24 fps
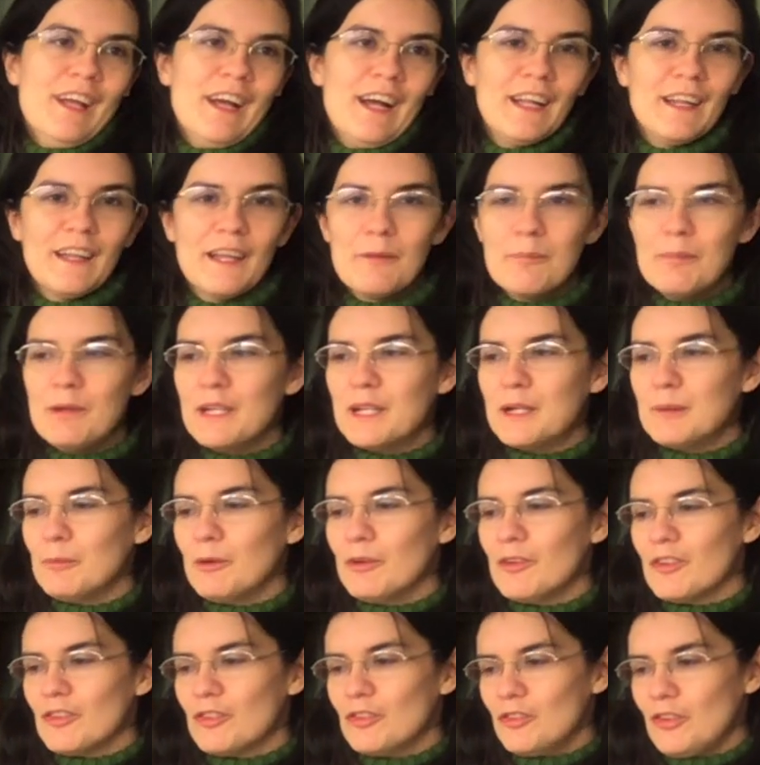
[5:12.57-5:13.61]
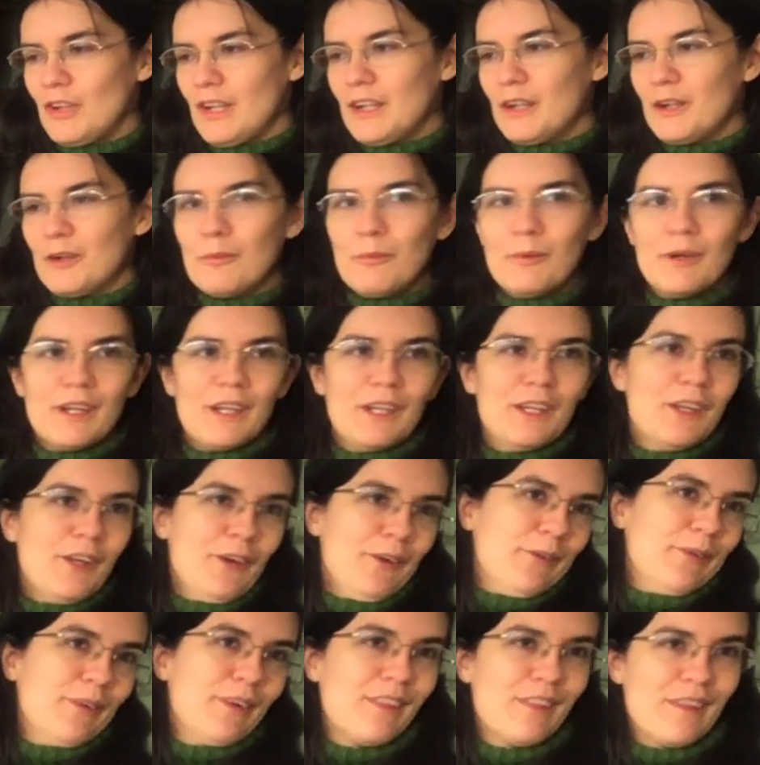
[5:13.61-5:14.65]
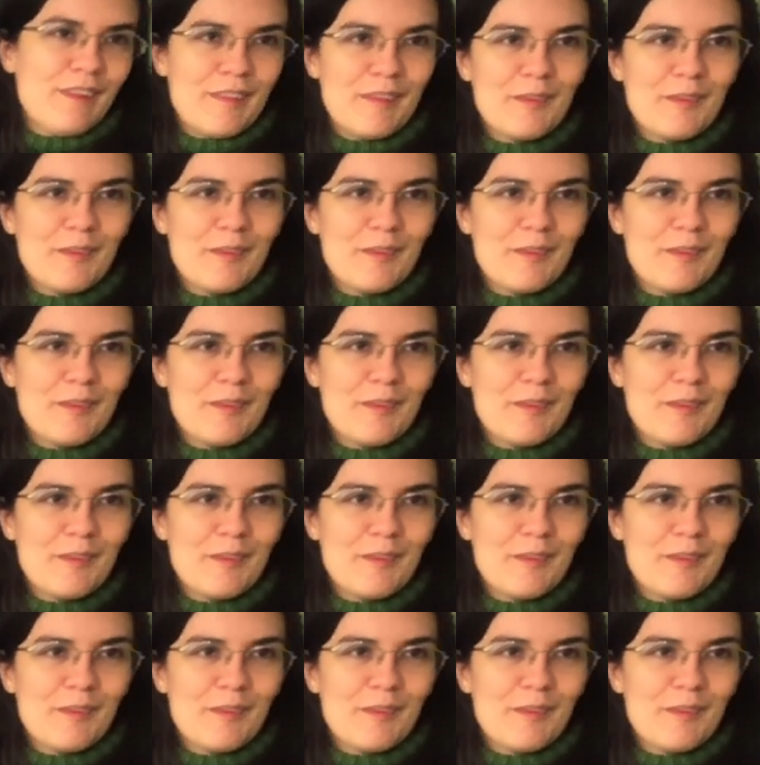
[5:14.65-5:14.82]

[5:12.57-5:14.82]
I like being able to share what I know with other